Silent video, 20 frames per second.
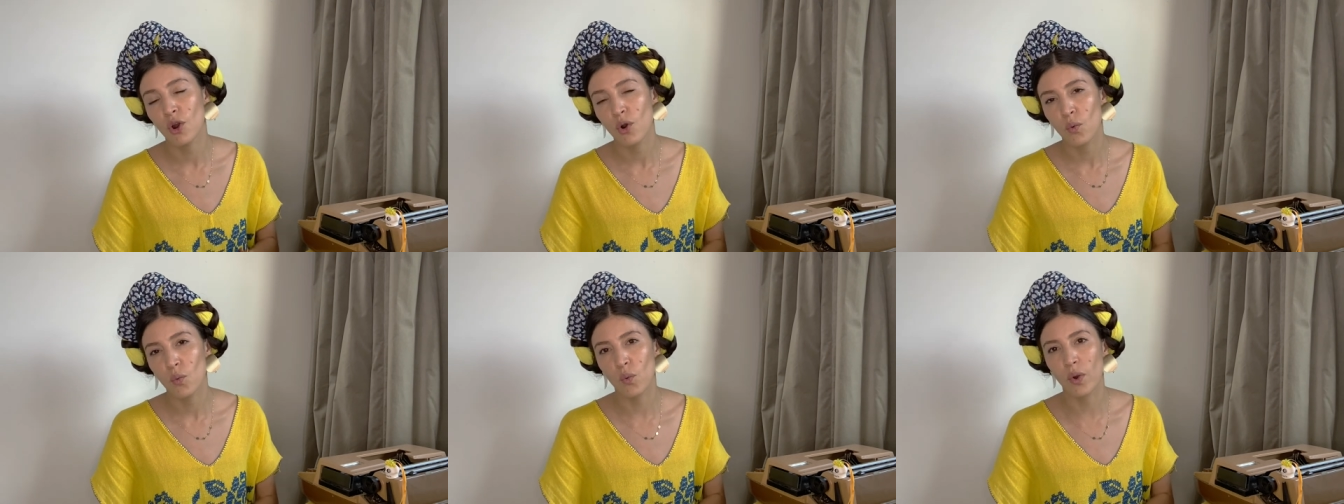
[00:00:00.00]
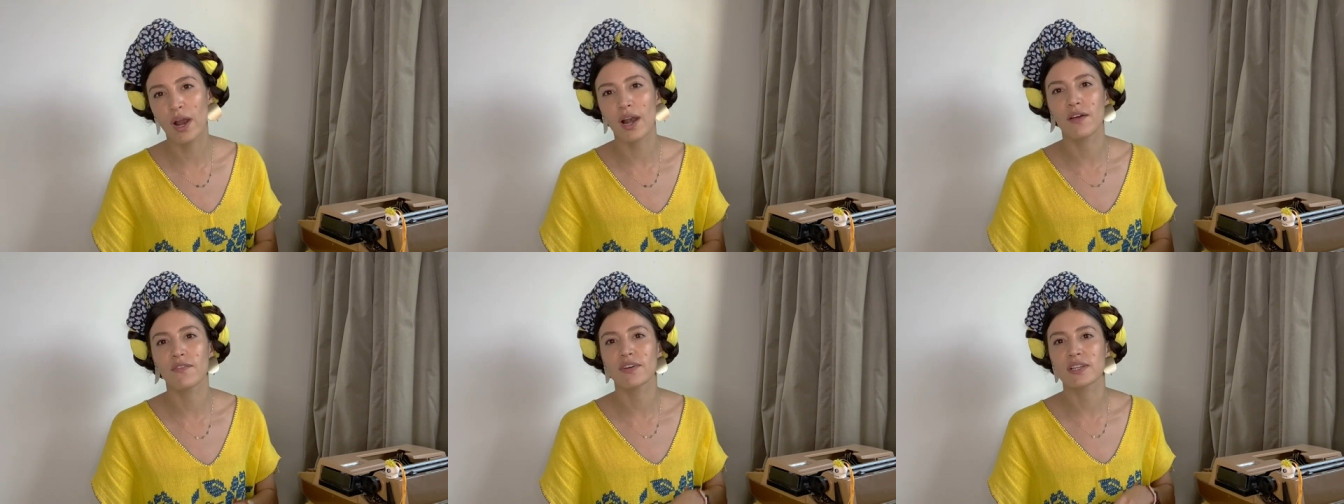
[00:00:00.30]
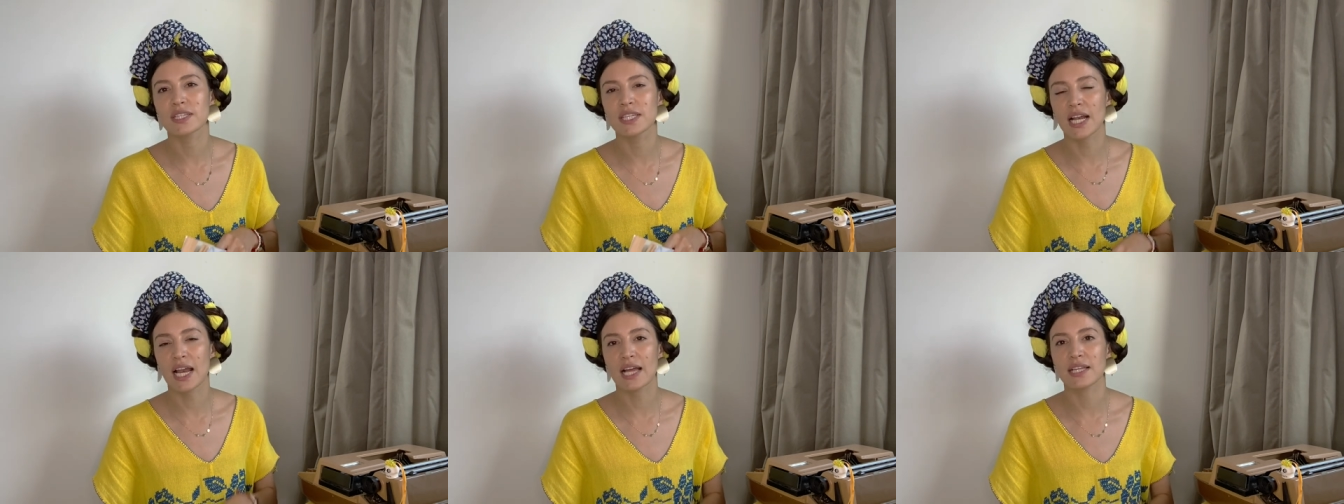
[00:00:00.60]

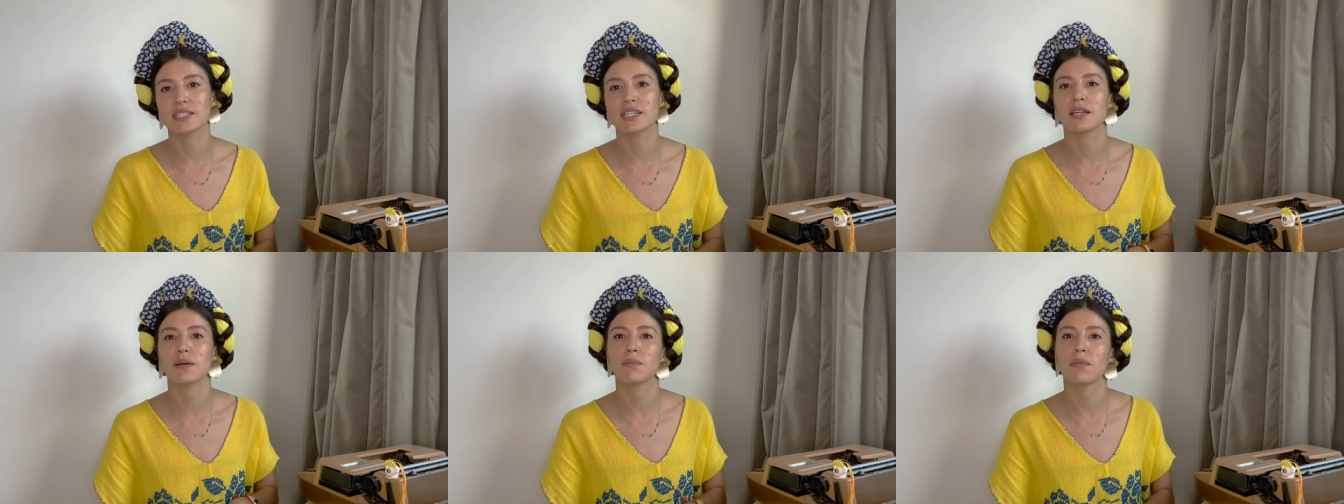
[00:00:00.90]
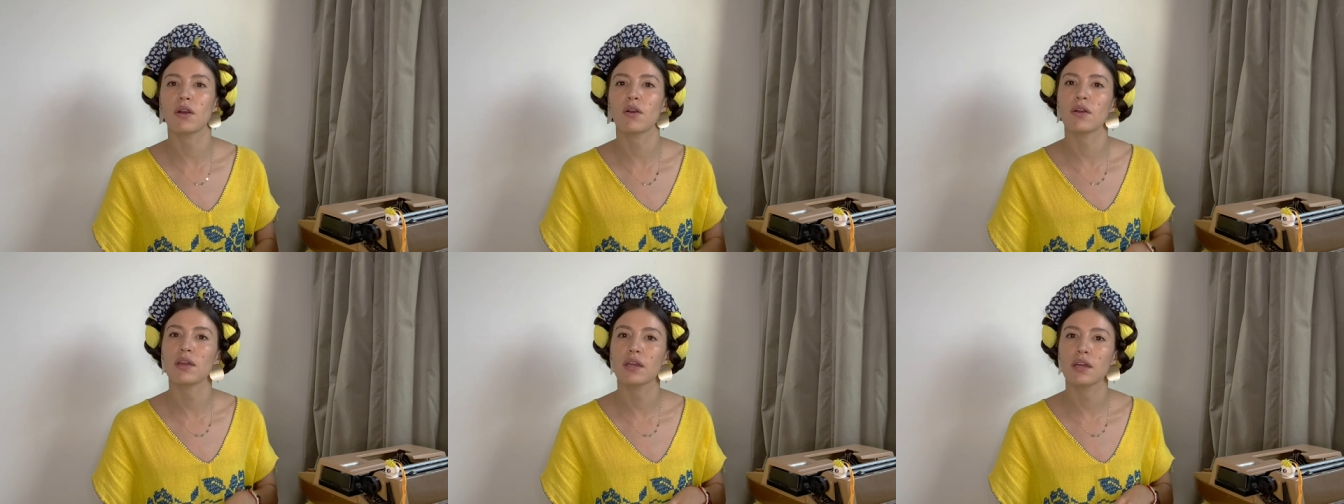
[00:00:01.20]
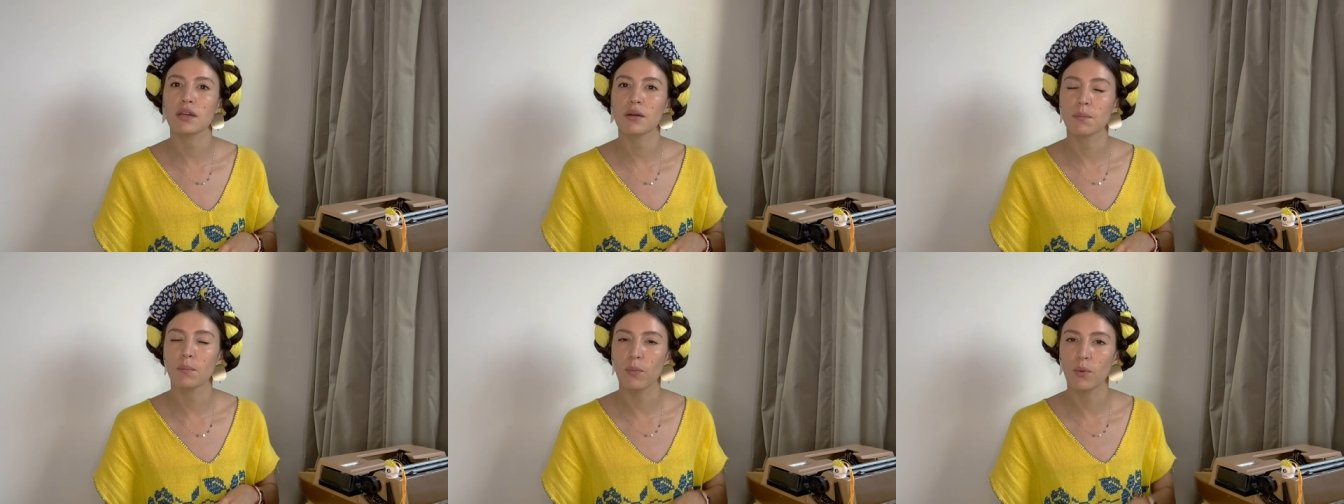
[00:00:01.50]
relevant Latin
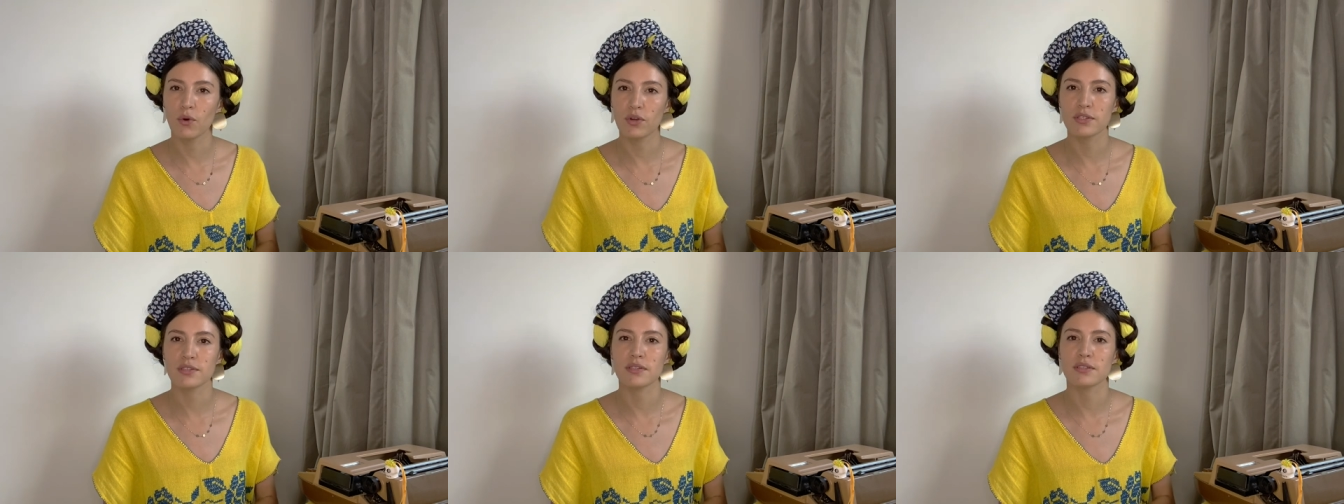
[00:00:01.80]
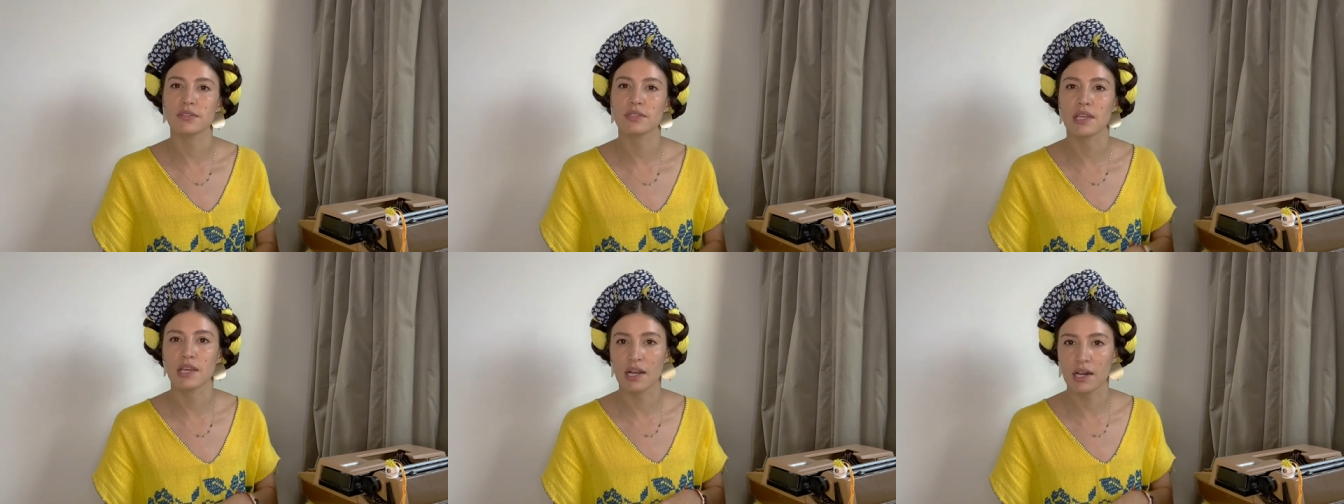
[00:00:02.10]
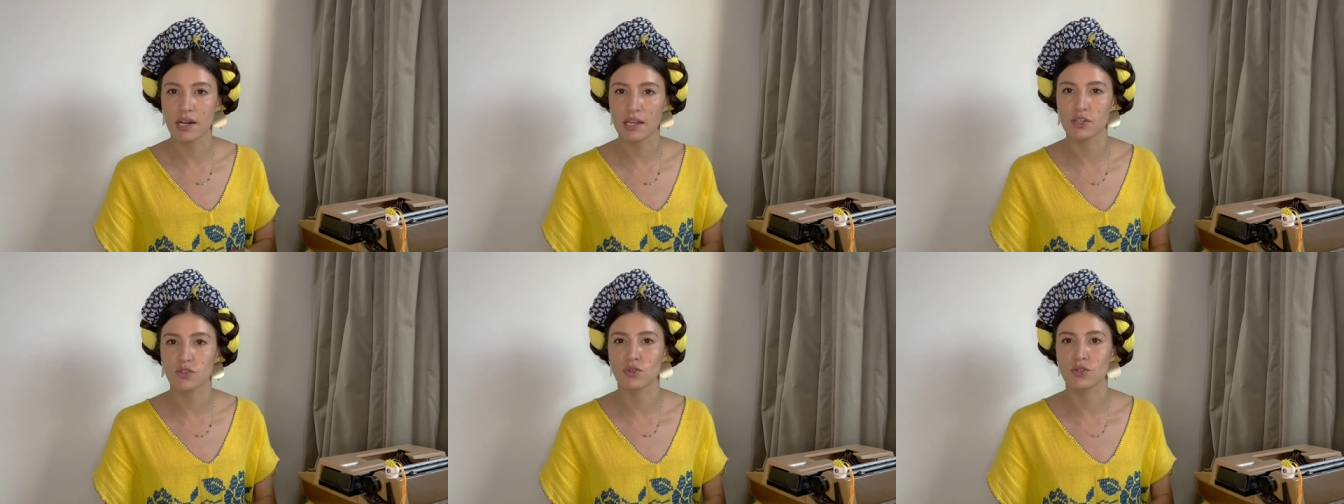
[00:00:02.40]
American voices in
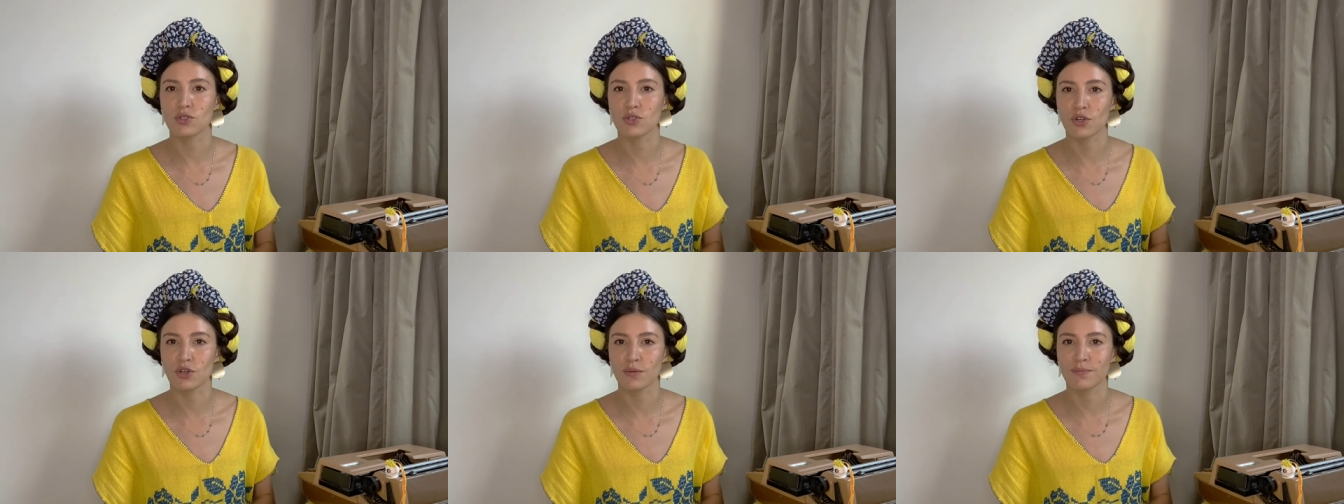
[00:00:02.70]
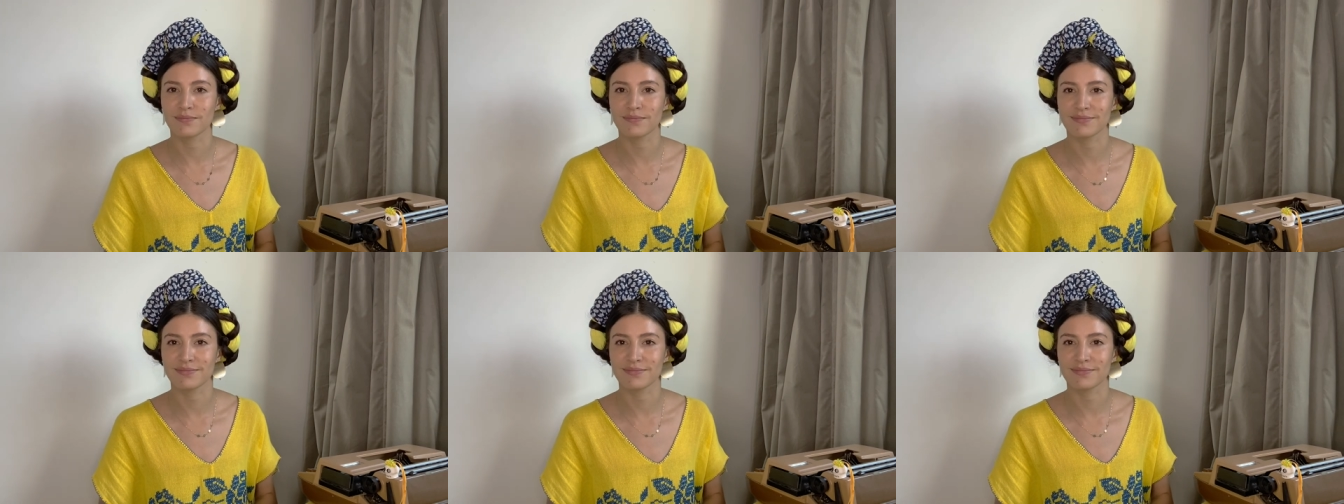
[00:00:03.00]
literature.